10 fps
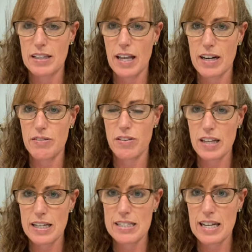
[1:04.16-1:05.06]
lot of
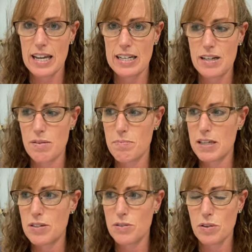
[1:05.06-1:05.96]
things, and
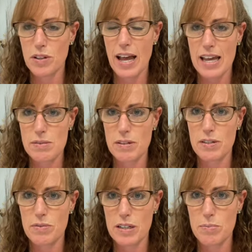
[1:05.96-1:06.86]
Miss Ortola asked me
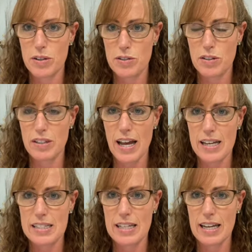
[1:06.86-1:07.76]
to read a book to her
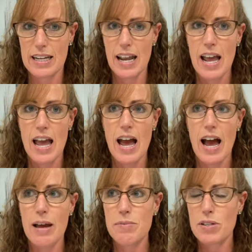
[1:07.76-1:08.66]
class, and
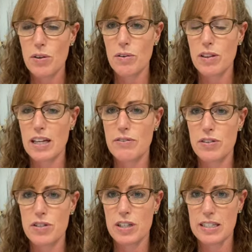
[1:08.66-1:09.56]
I'm so
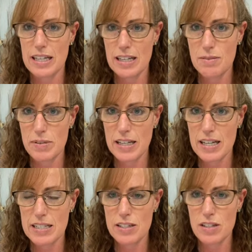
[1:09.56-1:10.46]
thankful she did,
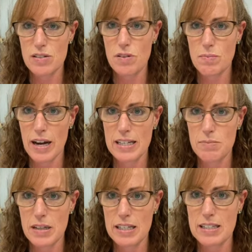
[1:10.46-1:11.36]
because it just reminded
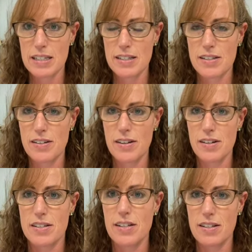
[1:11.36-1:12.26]
me
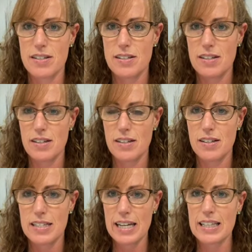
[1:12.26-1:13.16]
to
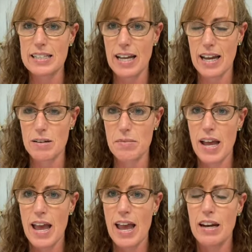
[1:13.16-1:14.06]
take the time
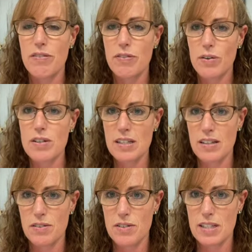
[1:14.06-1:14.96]
and focus on
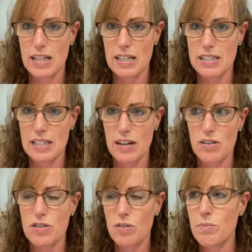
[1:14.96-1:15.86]
those things that are
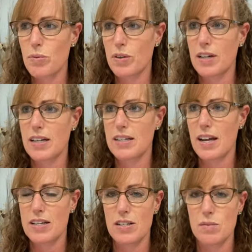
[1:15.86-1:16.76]
so important
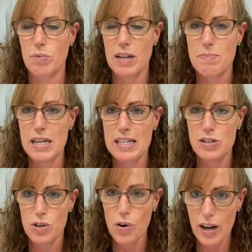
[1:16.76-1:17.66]
and just bring me
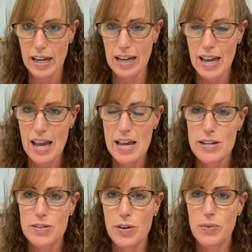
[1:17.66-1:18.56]
joy.
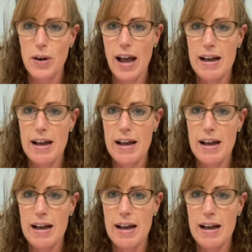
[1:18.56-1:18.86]
So